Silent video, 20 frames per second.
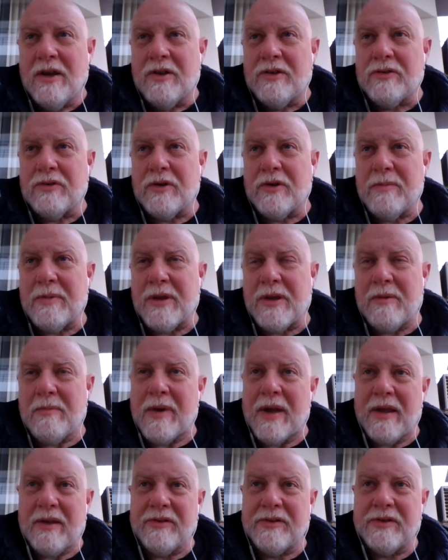twenty million
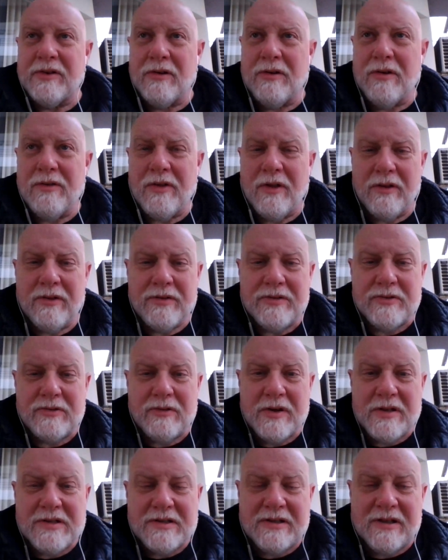miles to Earth. All those
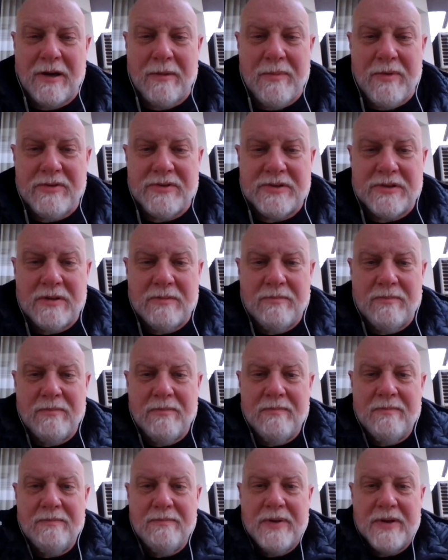great stop motion
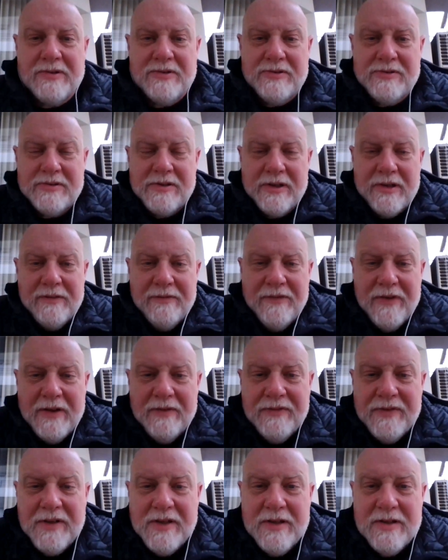pictures of the
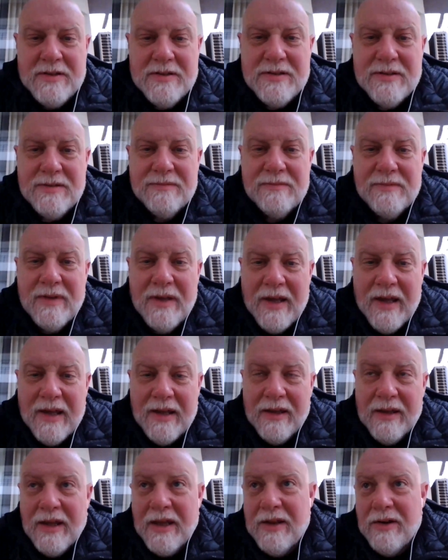fifties
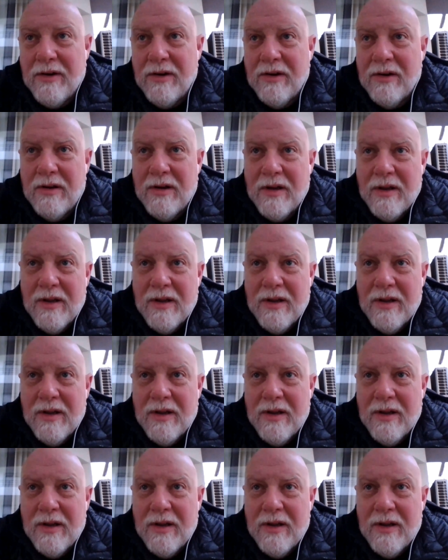and later.